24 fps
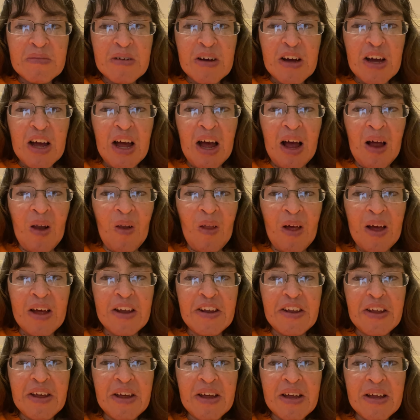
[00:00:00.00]
colored,
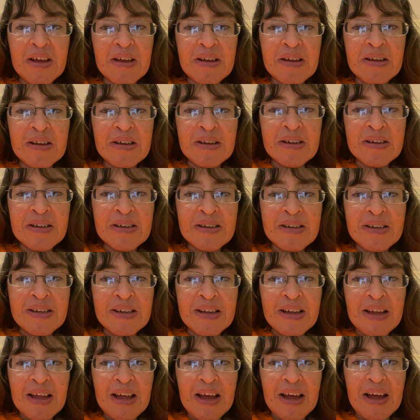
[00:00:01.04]

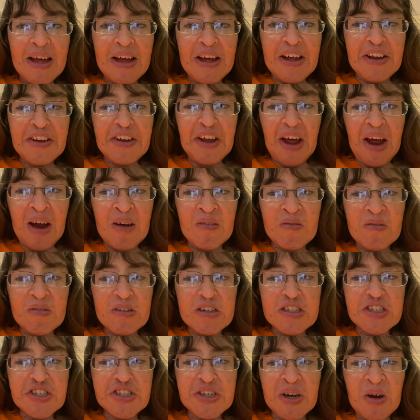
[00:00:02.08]
and I will
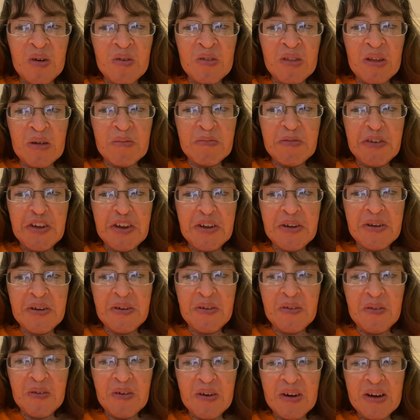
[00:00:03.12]
show them to
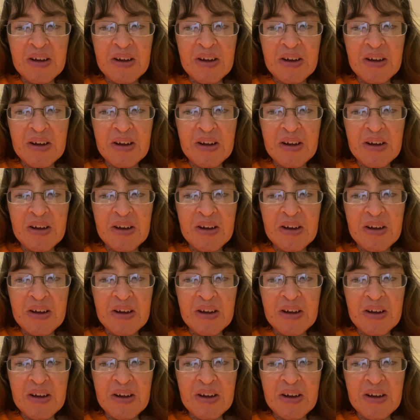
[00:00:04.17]
you.